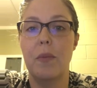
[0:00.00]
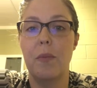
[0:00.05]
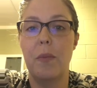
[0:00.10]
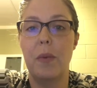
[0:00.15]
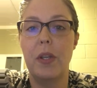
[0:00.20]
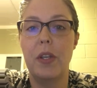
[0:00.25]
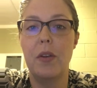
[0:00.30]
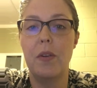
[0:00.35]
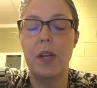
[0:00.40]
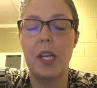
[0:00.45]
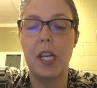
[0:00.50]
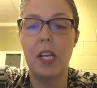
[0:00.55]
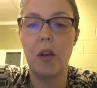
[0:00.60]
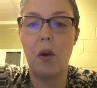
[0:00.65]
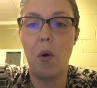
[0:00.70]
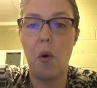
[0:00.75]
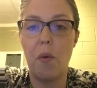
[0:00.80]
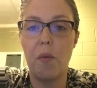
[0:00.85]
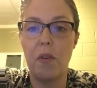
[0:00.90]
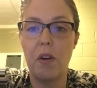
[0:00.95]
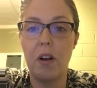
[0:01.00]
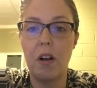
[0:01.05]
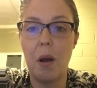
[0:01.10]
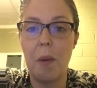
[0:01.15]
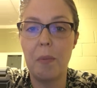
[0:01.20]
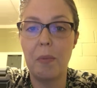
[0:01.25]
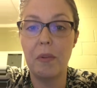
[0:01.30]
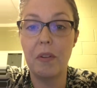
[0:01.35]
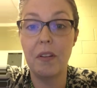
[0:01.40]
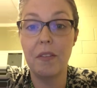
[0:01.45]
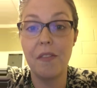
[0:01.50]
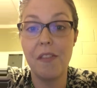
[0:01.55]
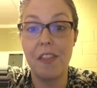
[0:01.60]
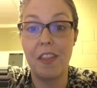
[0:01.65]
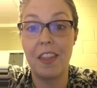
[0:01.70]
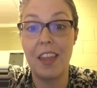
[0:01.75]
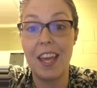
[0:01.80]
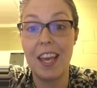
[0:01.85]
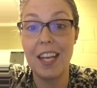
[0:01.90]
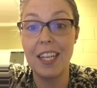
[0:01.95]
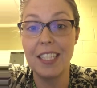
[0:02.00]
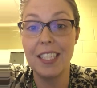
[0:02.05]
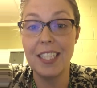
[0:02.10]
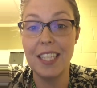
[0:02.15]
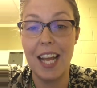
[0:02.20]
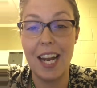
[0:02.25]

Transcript: we do need to go over a couple of things